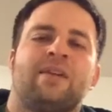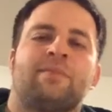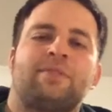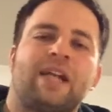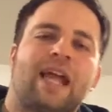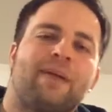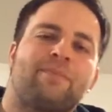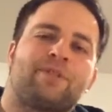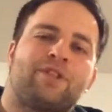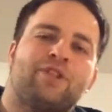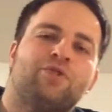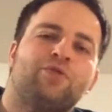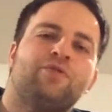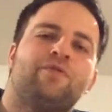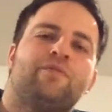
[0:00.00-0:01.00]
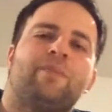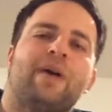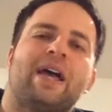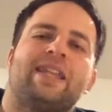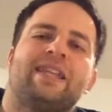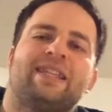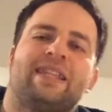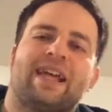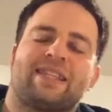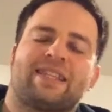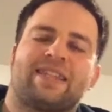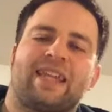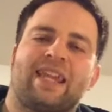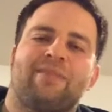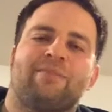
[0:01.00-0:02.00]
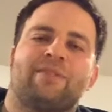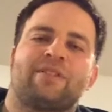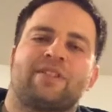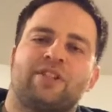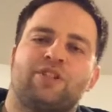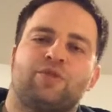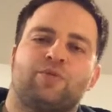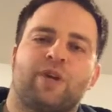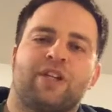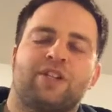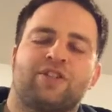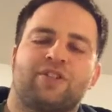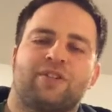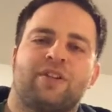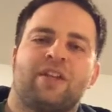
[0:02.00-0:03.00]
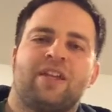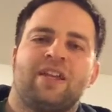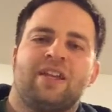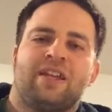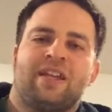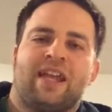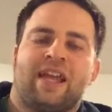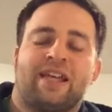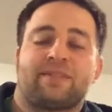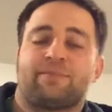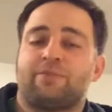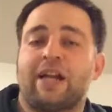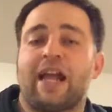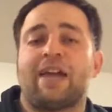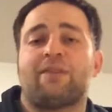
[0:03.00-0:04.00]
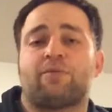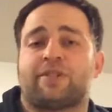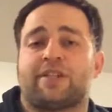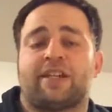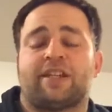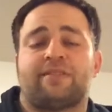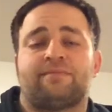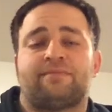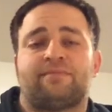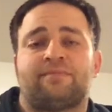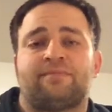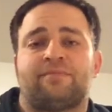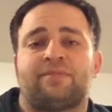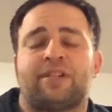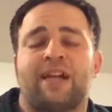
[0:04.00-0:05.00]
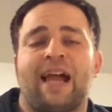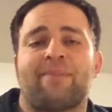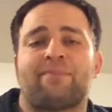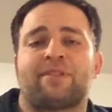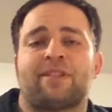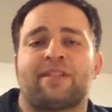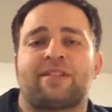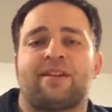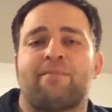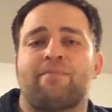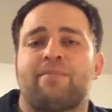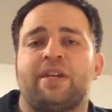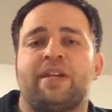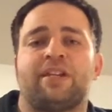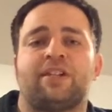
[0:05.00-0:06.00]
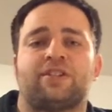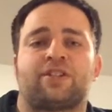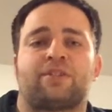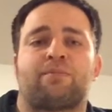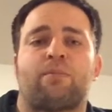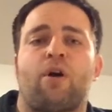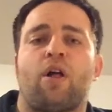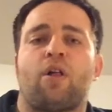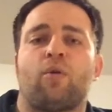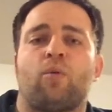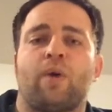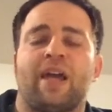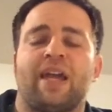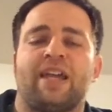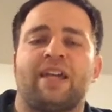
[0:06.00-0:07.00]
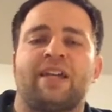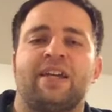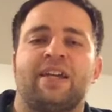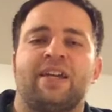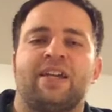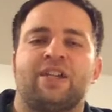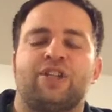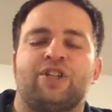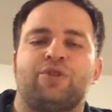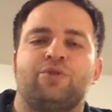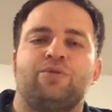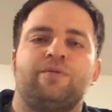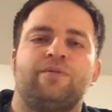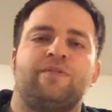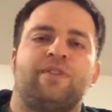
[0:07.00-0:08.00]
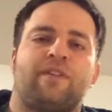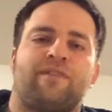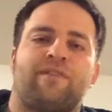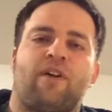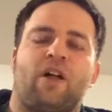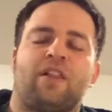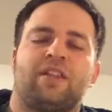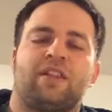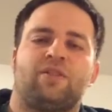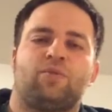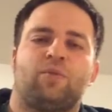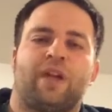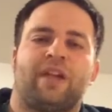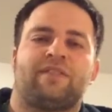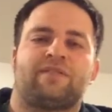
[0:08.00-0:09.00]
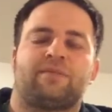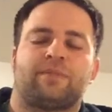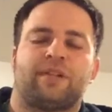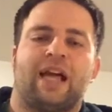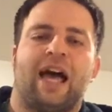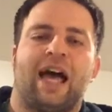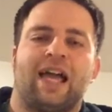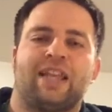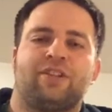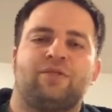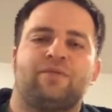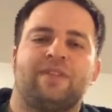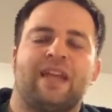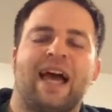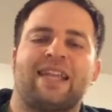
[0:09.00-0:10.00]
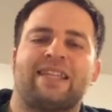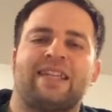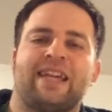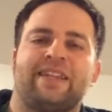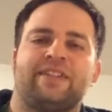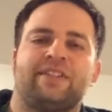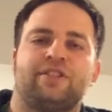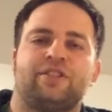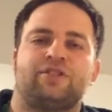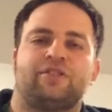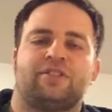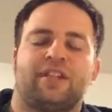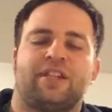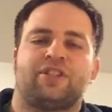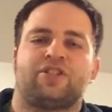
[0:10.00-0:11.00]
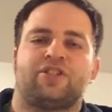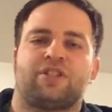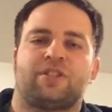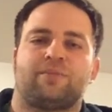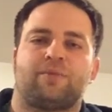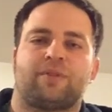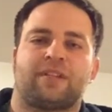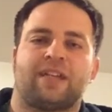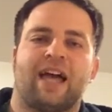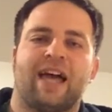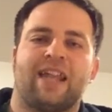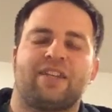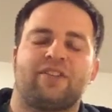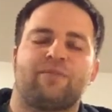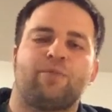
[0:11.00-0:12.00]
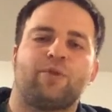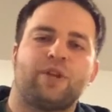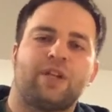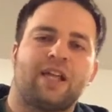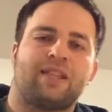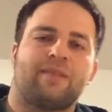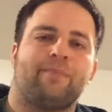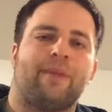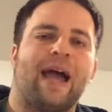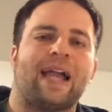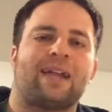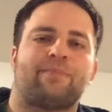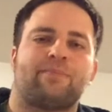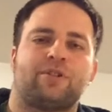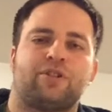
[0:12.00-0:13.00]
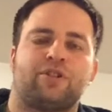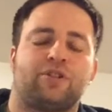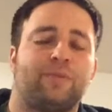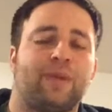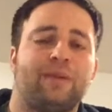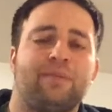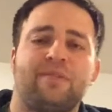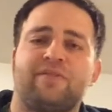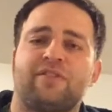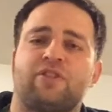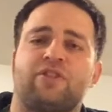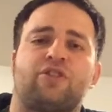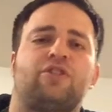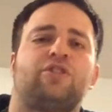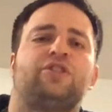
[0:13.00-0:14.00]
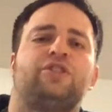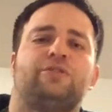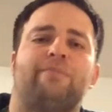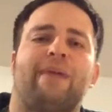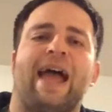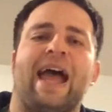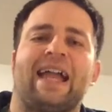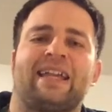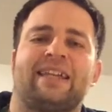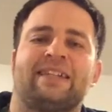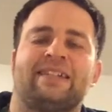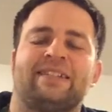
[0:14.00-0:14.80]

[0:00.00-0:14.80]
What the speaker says: Perhaps you've been in that same situation as Brad was in. Perhaps in some big or small way, you've fallen away from God. You've not tended your relationship with God, and you've put it on the back burner, or maybe even turned your back.